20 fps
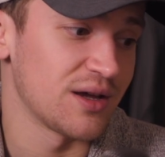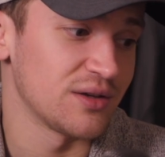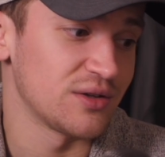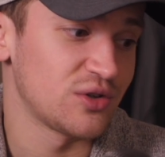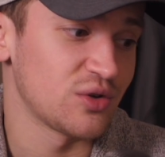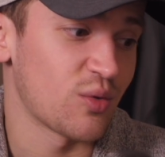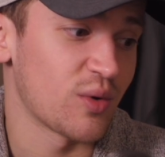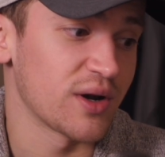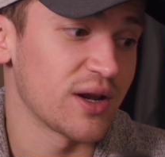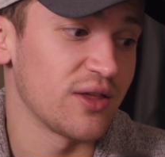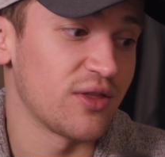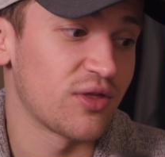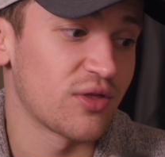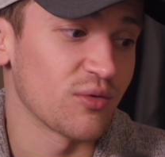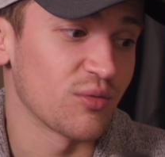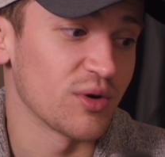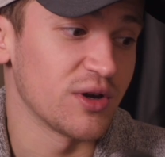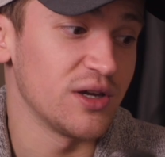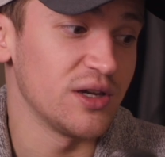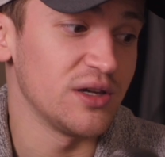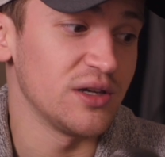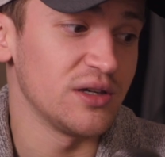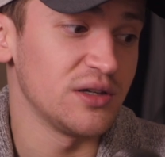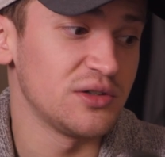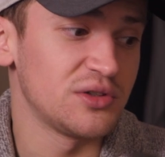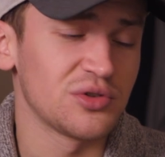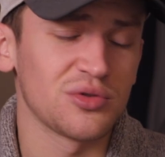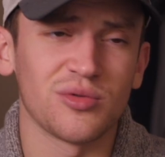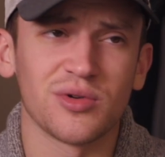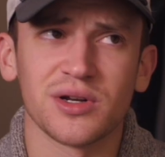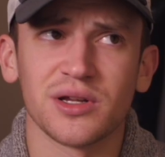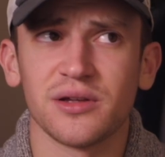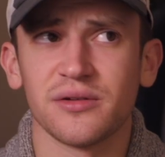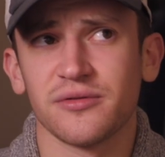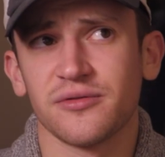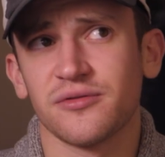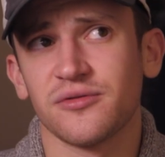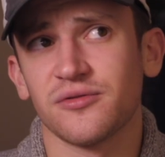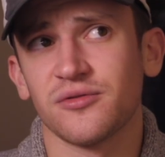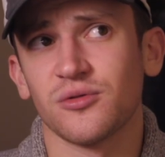23,
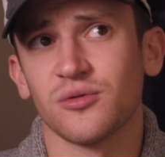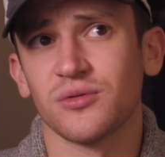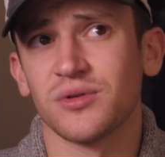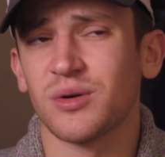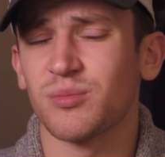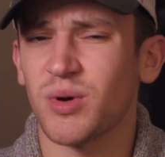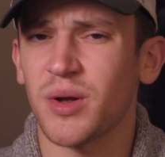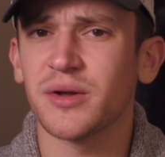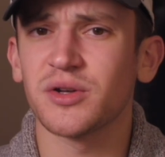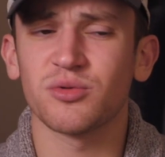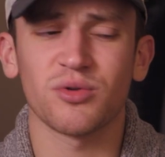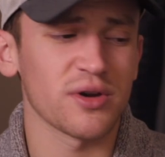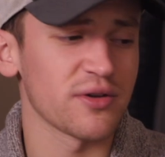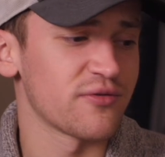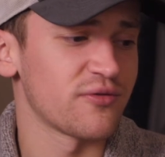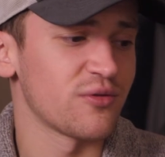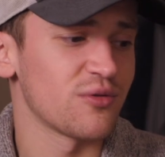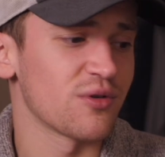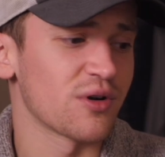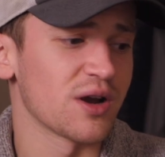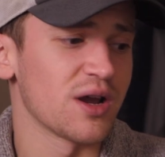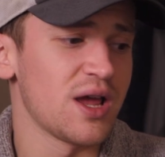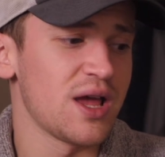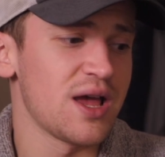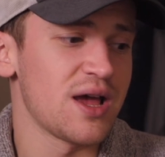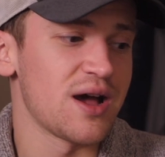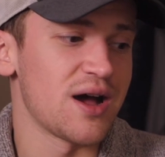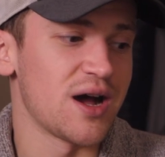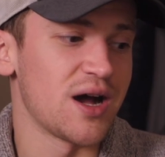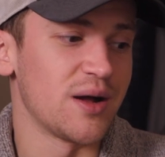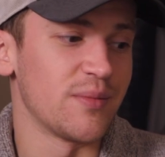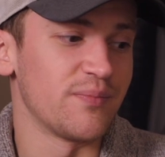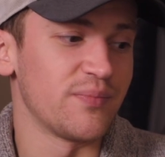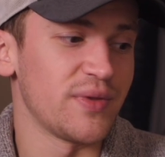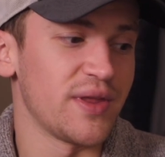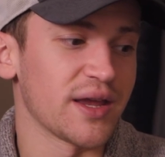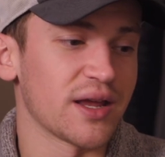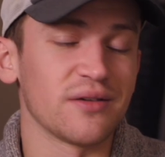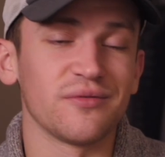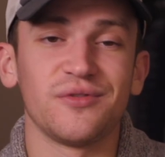24, no, probably 24,
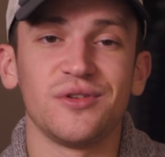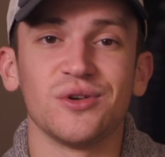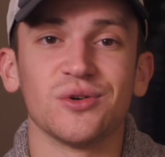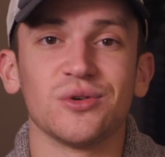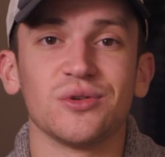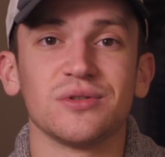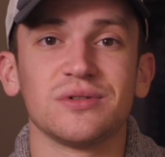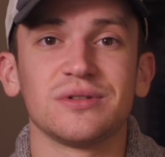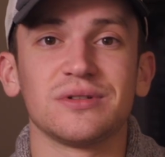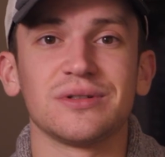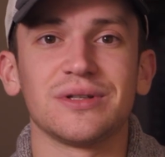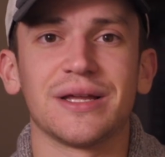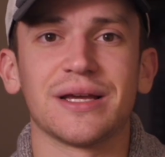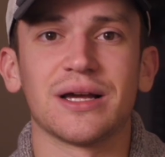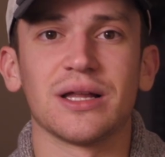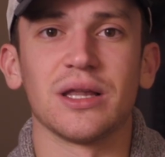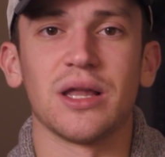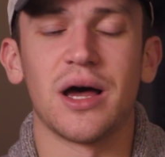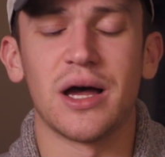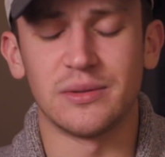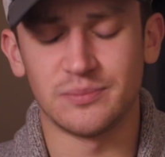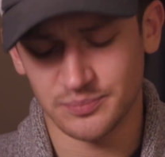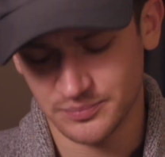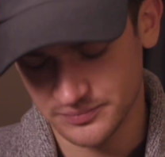it can feel like a lot.